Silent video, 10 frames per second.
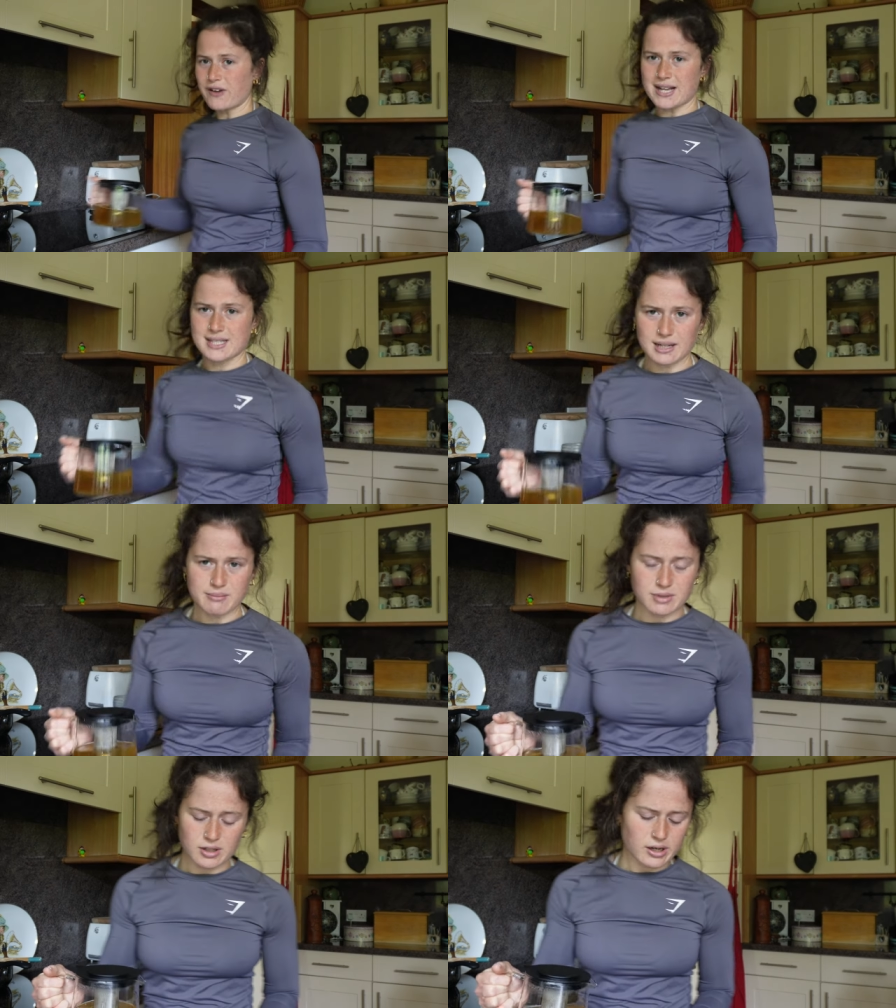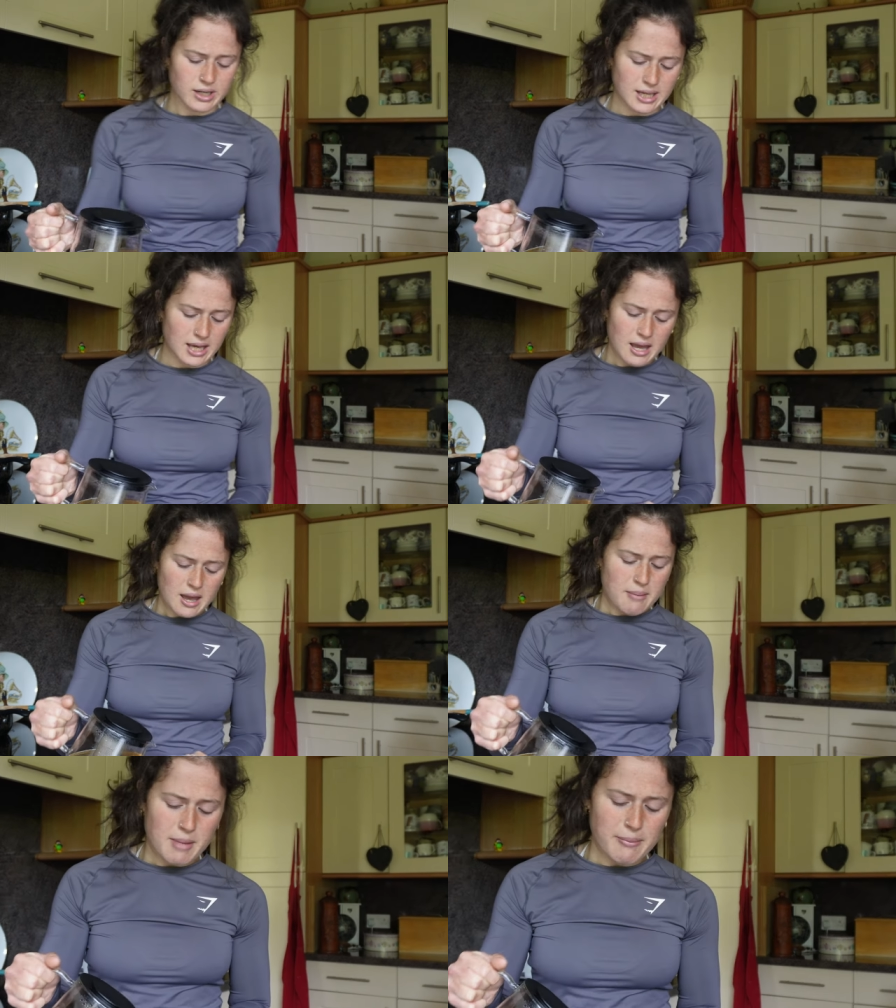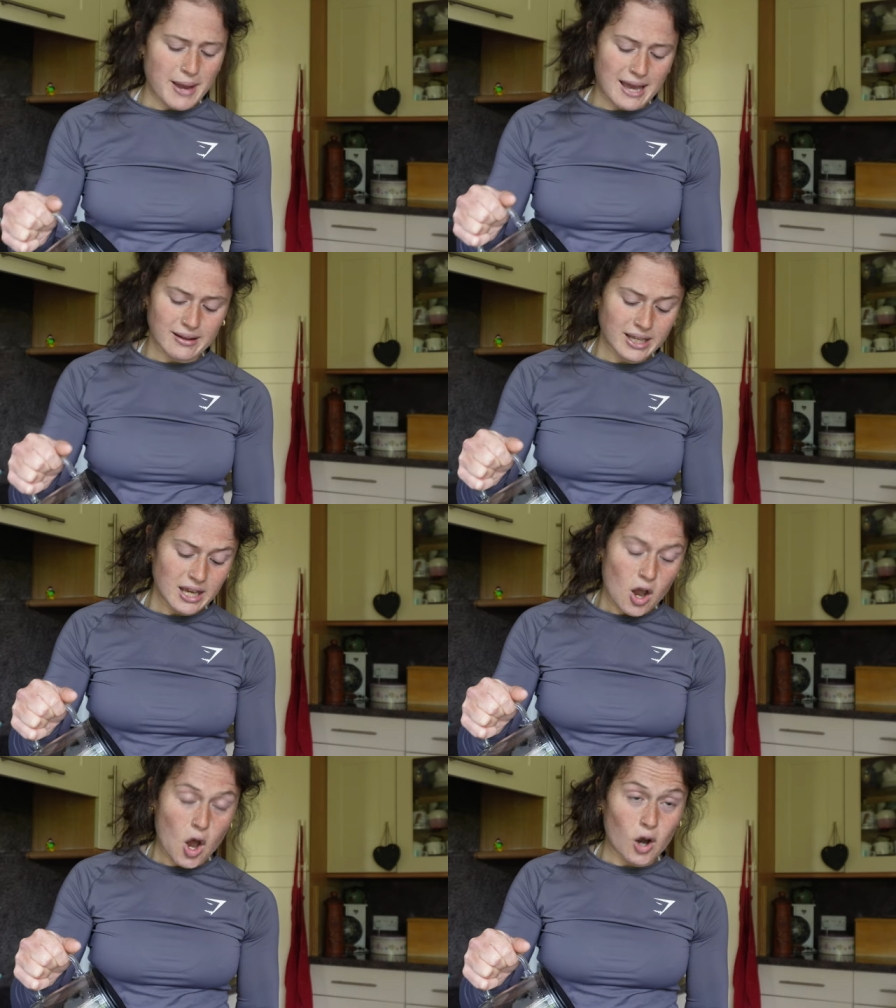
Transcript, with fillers: fasting malarkey. My belly,